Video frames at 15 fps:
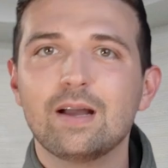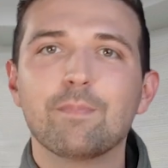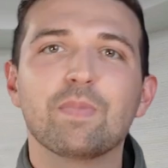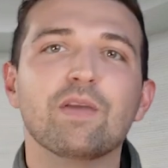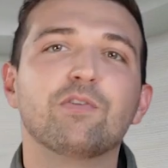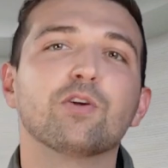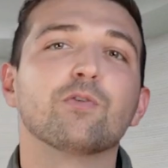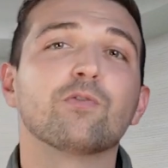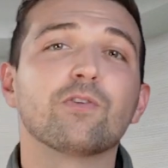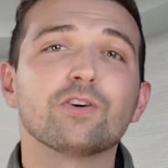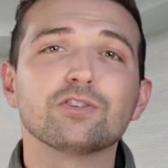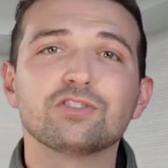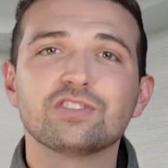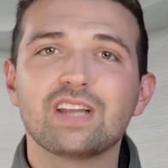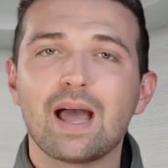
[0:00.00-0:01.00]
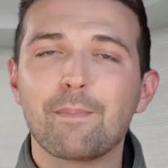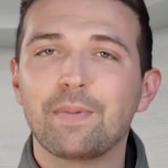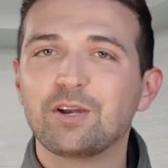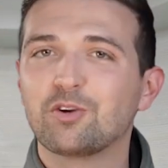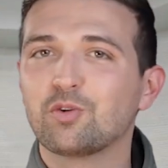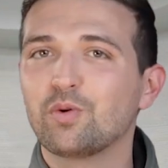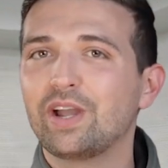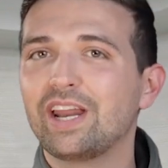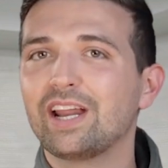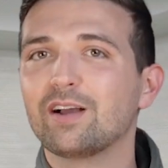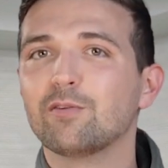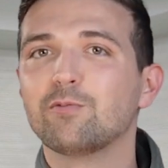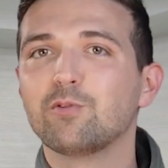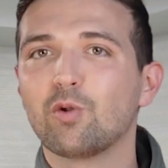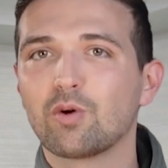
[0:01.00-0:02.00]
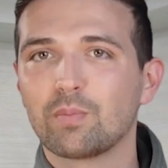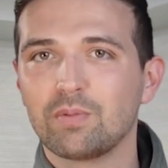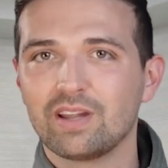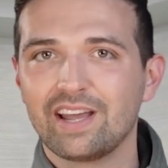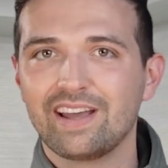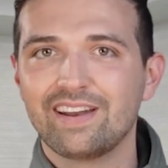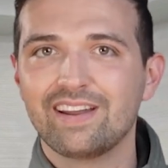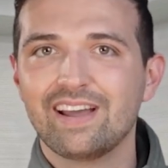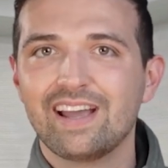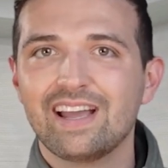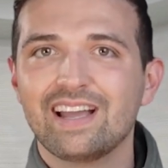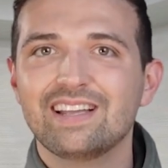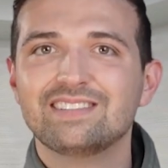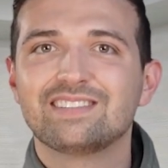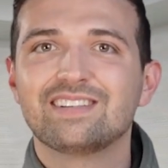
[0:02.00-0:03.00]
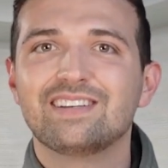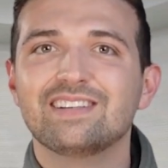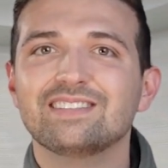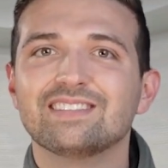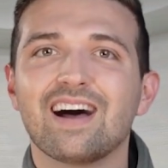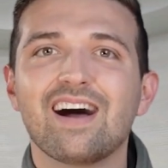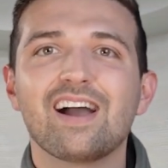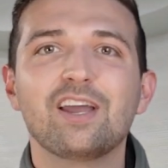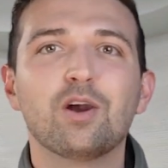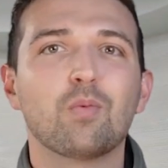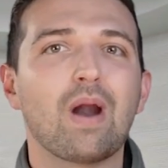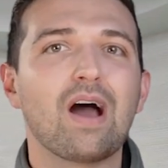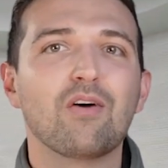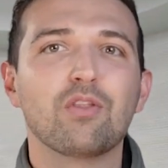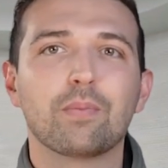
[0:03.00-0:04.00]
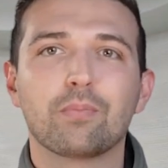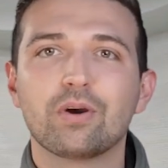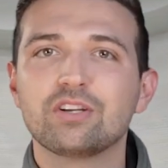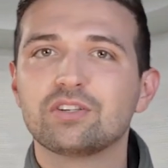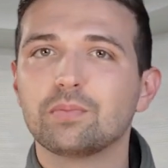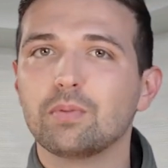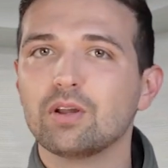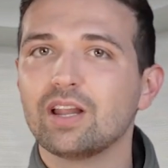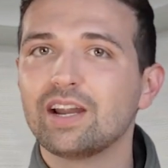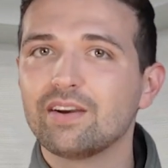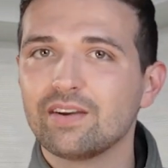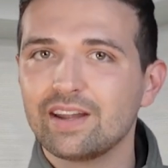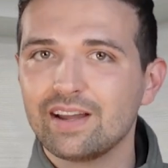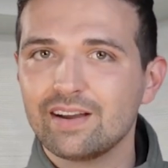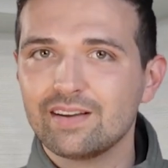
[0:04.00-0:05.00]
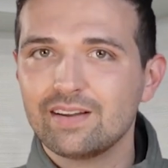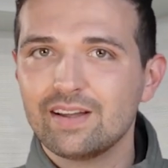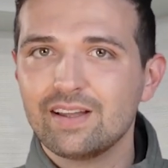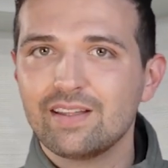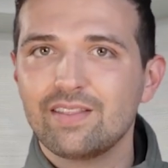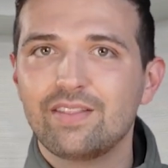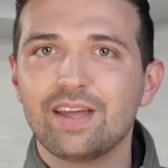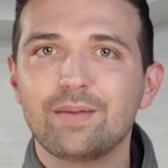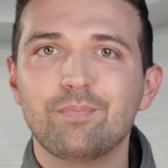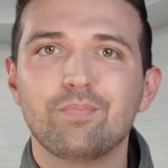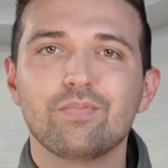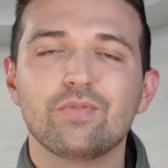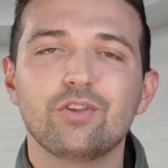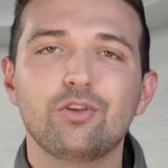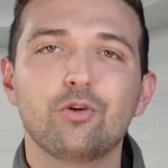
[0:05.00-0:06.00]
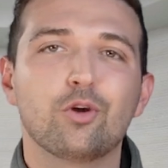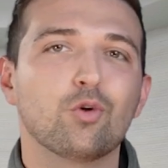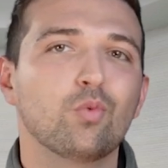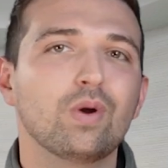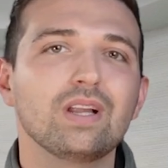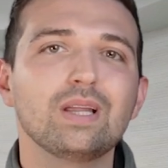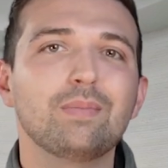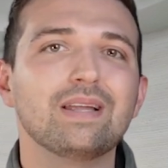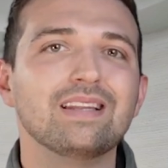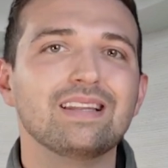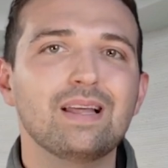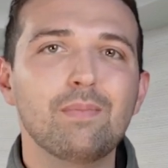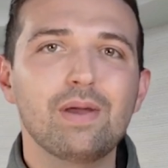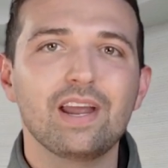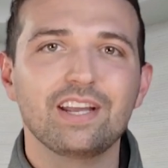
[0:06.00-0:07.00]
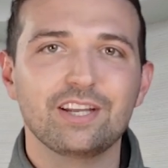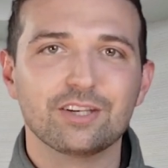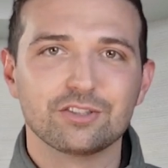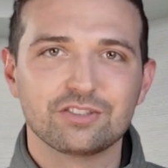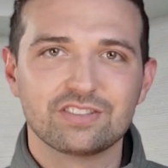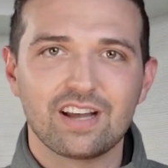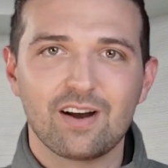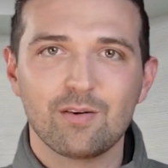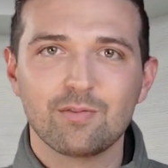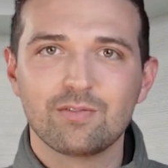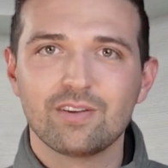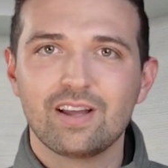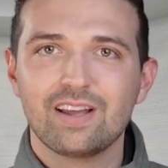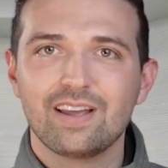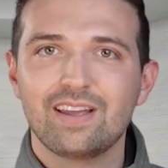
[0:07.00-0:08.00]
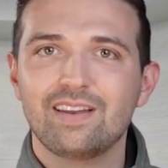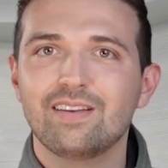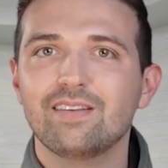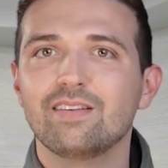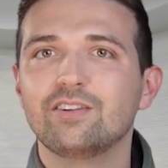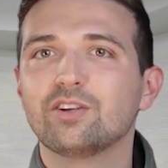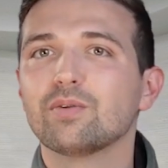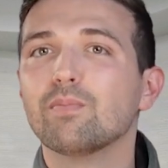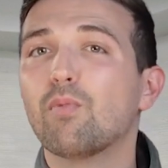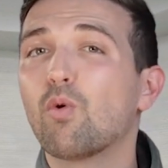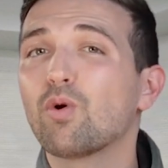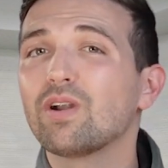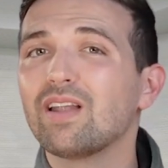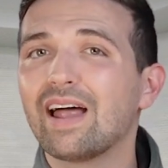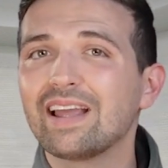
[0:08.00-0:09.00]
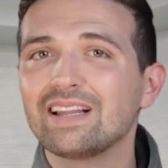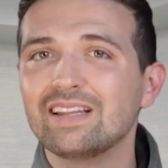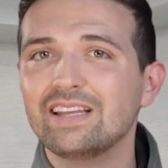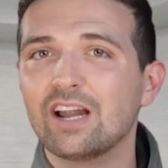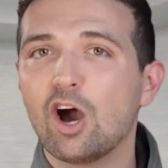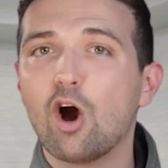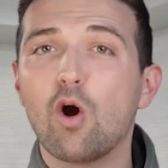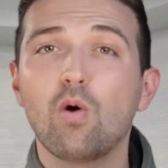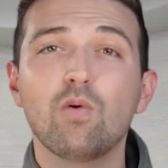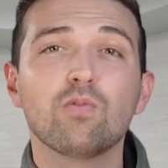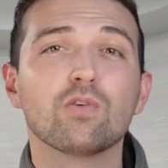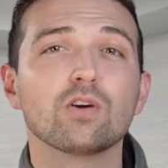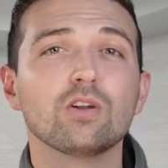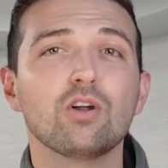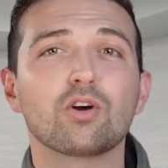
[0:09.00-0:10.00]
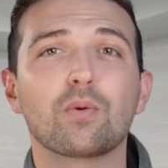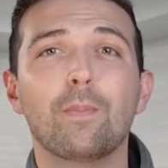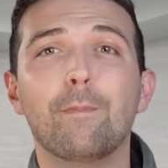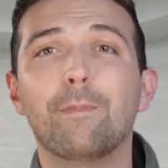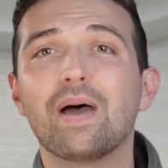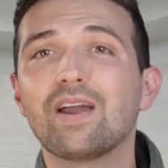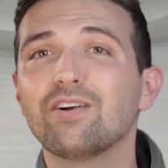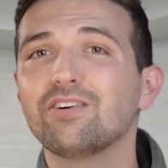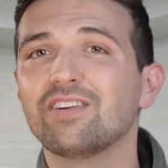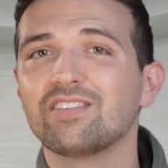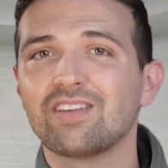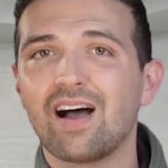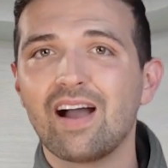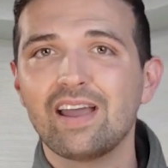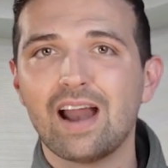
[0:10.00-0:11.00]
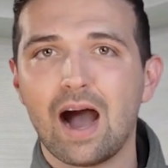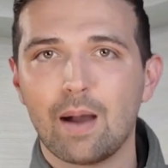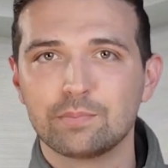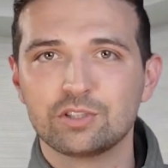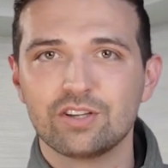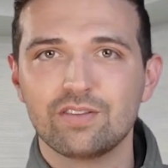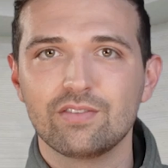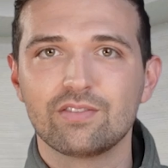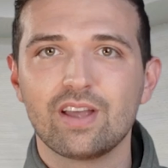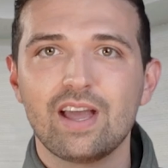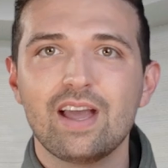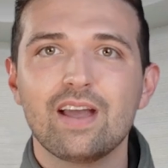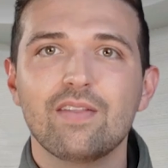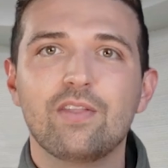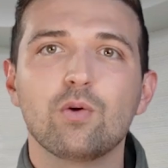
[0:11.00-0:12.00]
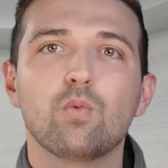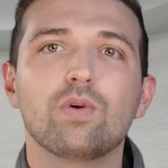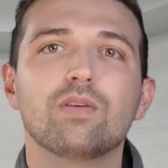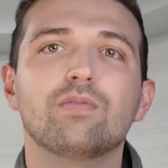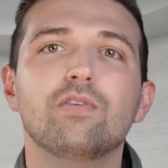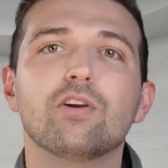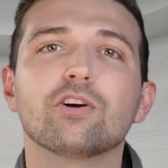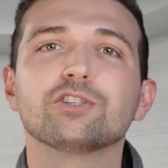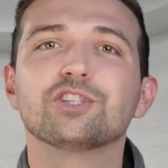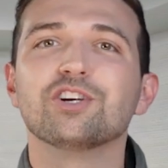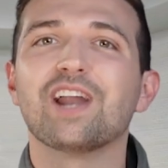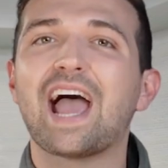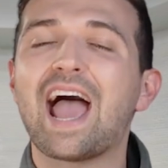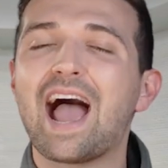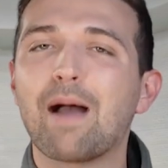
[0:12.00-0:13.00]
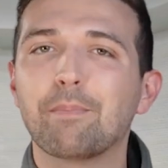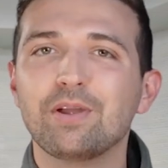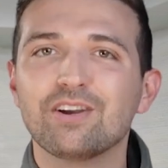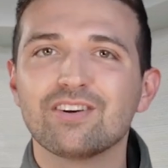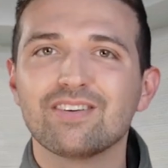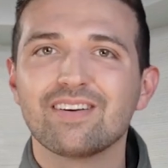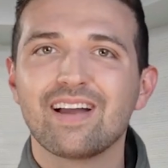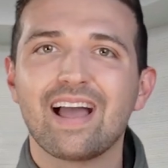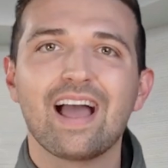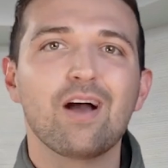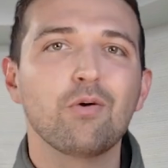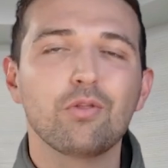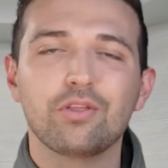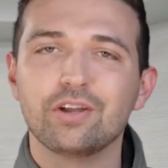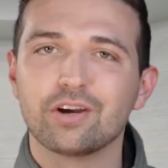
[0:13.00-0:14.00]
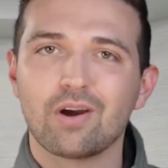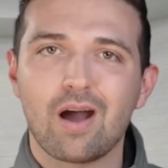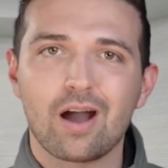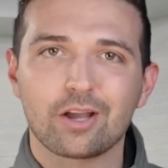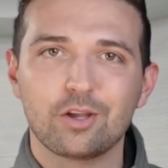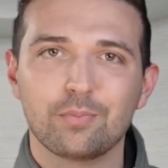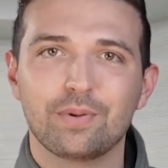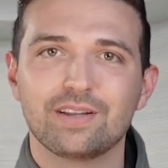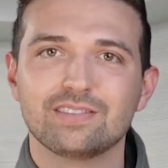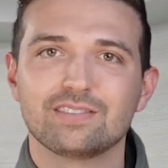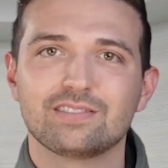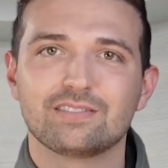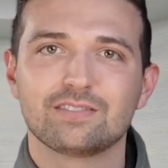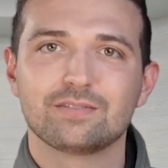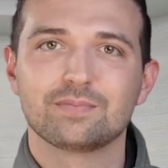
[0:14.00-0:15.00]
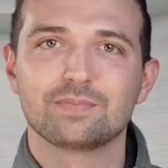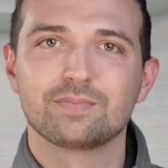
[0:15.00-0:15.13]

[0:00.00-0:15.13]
If your first step in creating a floor plan is to design around the printable area, then you could really be limiting yourself, and you're more likely to overlook better design options that would have nurtured happier, healthier occupants.